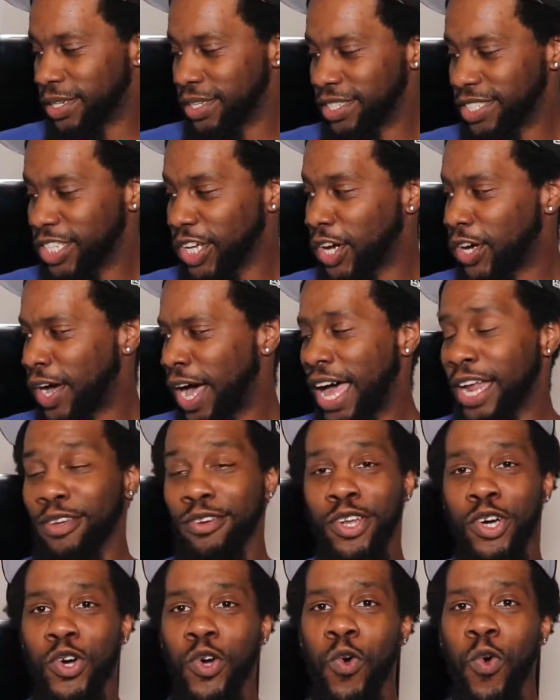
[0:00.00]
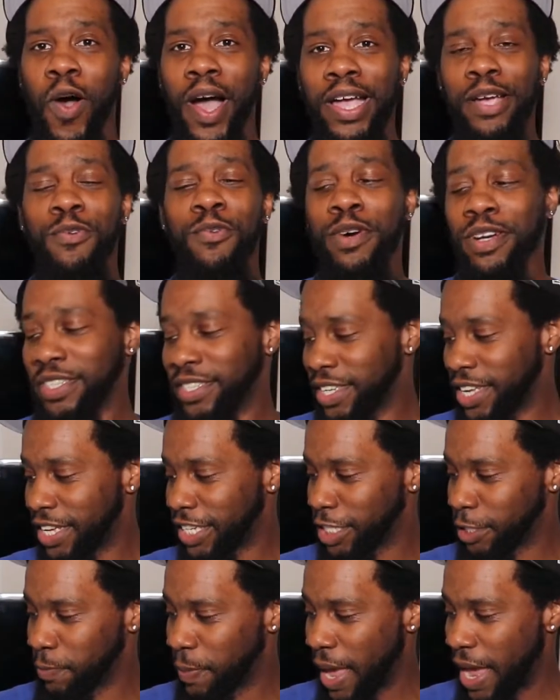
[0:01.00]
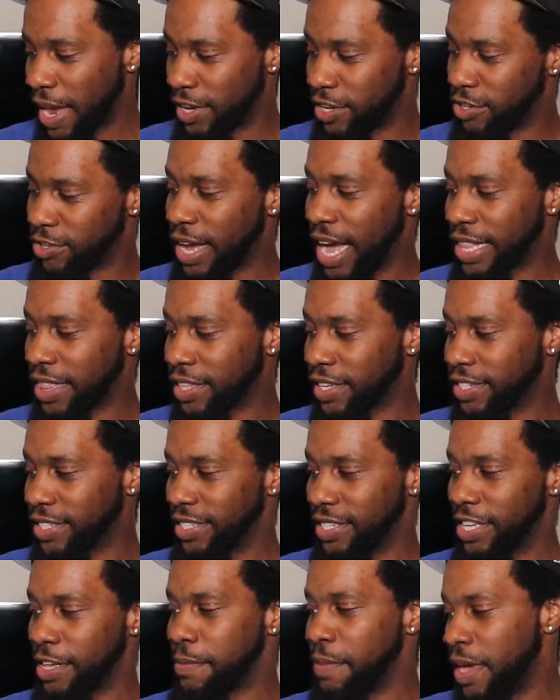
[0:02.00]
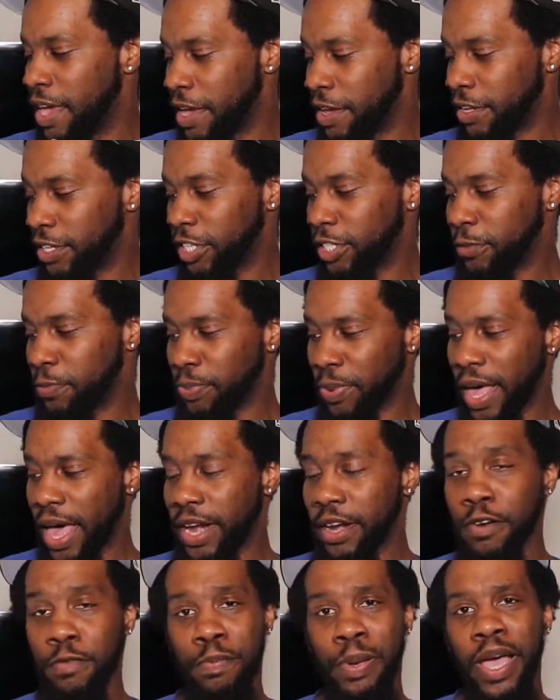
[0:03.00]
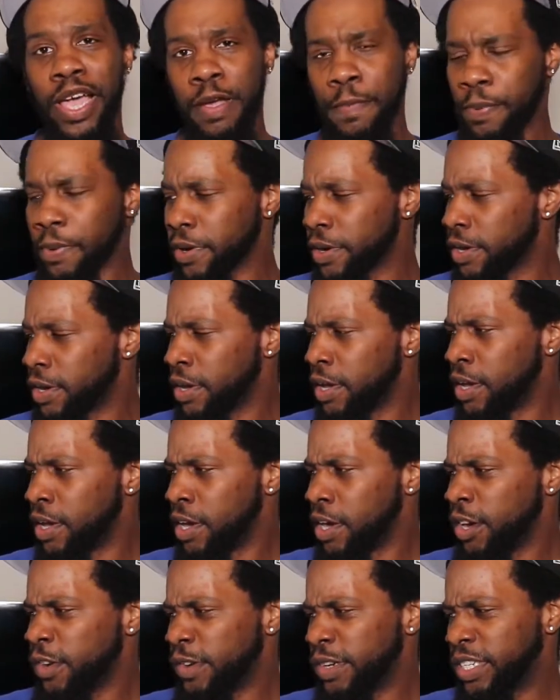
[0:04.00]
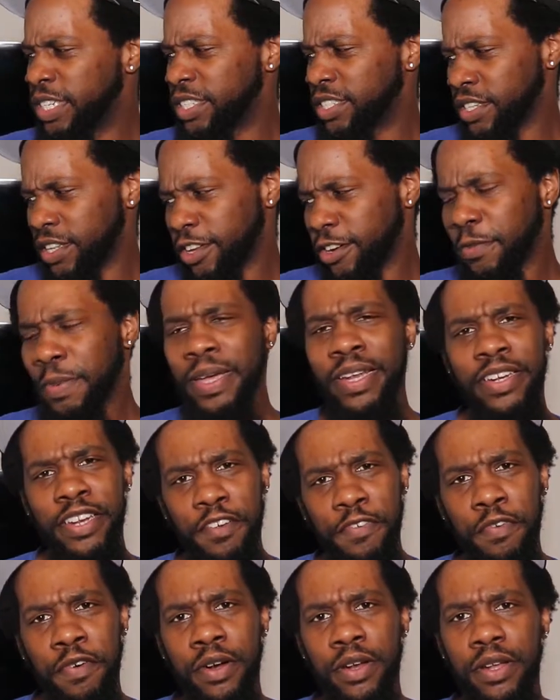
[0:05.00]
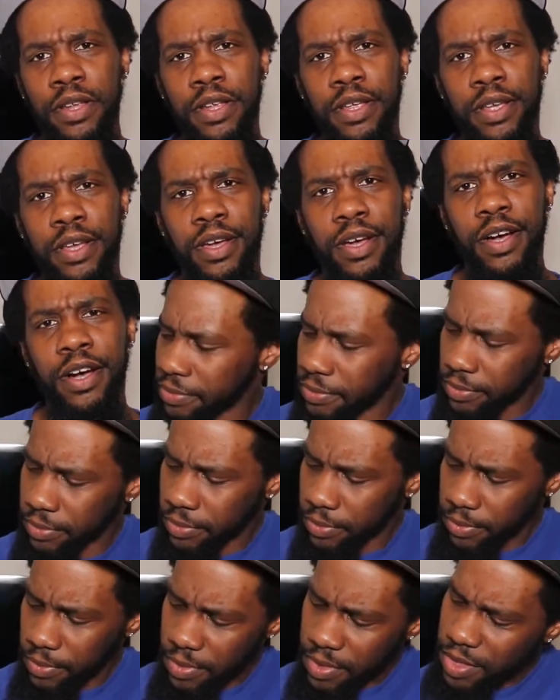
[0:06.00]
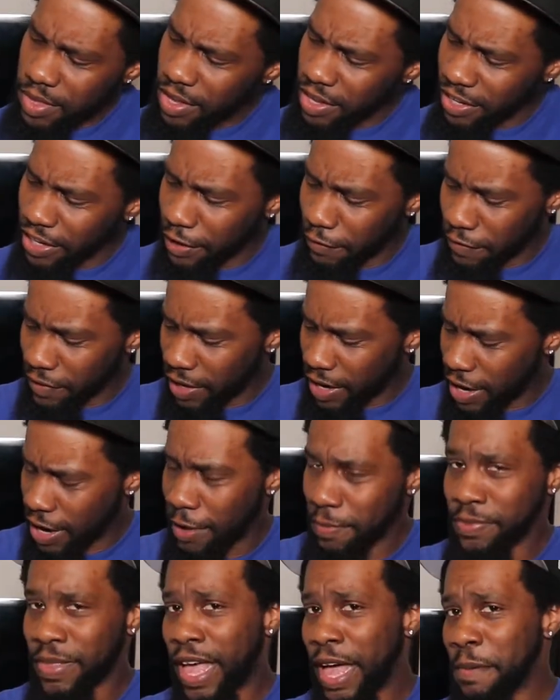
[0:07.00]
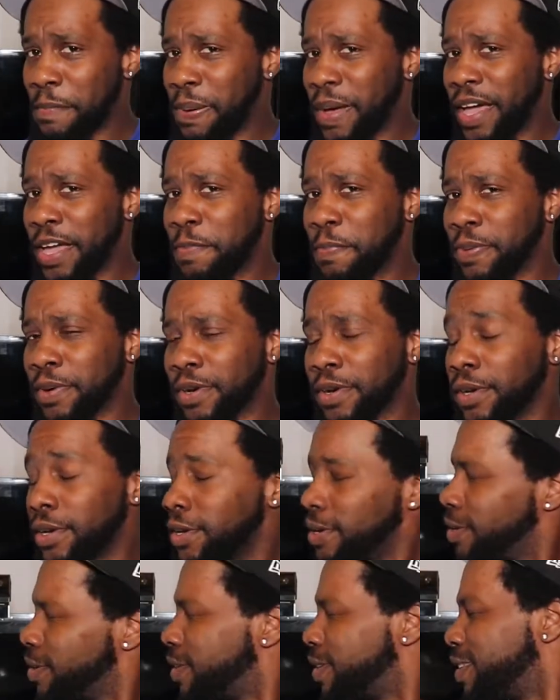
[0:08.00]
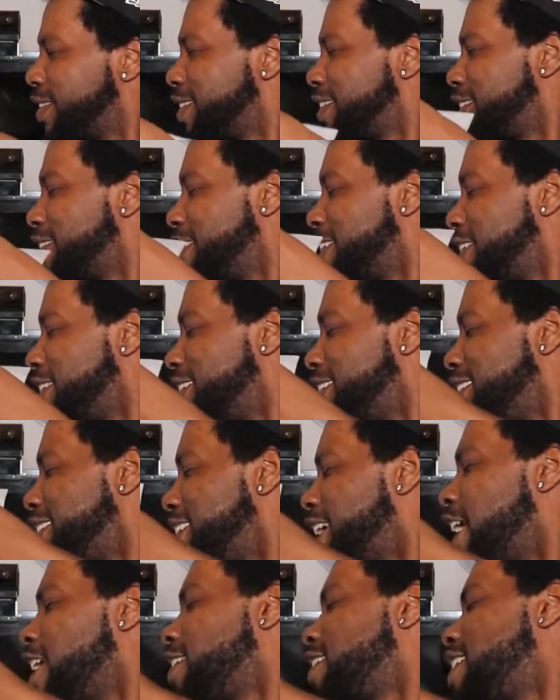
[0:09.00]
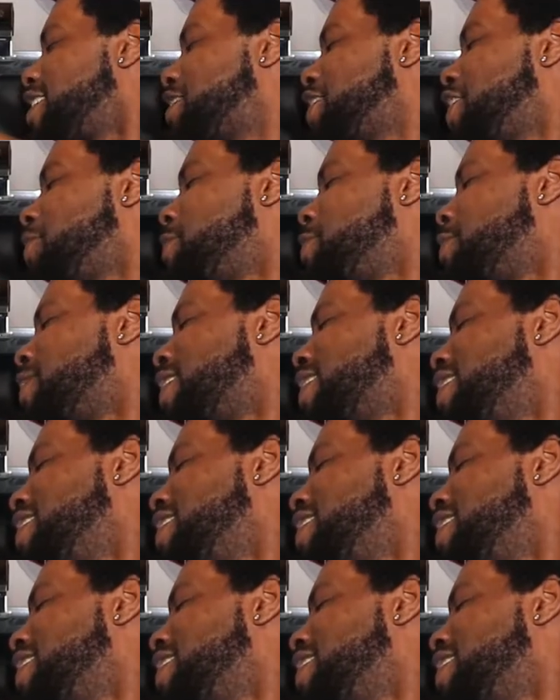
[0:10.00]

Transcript: so I don't know quite what to expect. You got the cement splattered paper, which is a little bit different. Lifting up that paper. Y'all yeah, tell me what